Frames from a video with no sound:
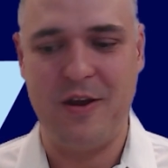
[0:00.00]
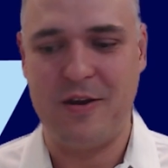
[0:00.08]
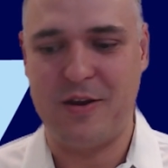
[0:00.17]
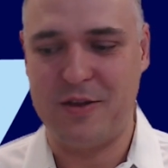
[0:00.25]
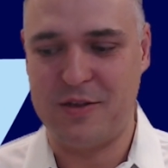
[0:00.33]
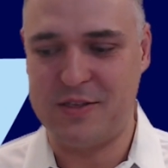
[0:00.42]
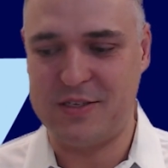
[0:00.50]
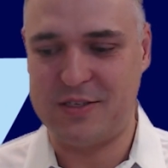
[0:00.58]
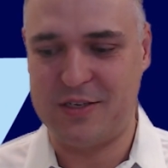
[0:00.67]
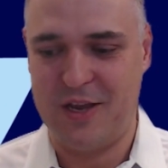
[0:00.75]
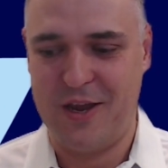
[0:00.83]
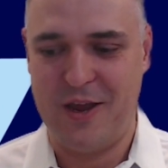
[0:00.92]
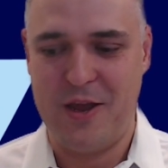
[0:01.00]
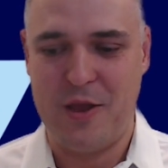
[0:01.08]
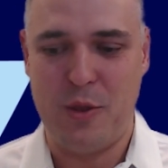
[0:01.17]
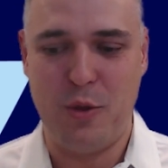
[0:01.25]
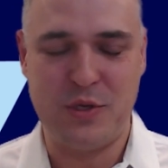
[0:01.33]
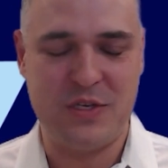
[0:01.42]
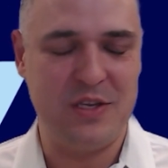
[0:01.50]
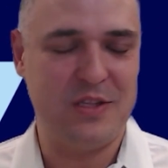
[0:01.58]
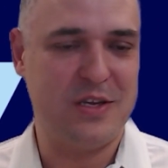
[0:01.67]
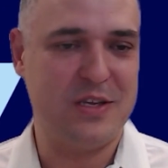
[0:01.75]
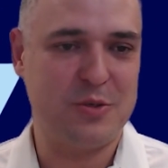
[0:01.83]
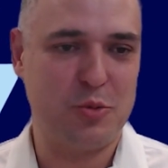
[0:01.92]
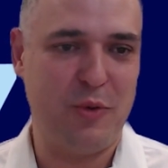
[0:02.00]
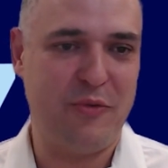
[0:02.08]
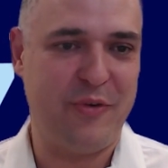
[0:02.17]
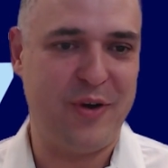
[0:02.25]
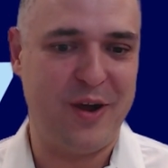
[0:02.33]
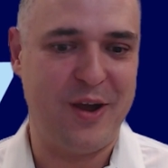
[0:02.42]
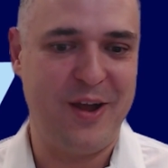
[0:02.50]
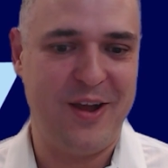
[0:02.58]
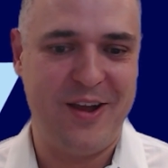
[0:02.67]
And you see this with the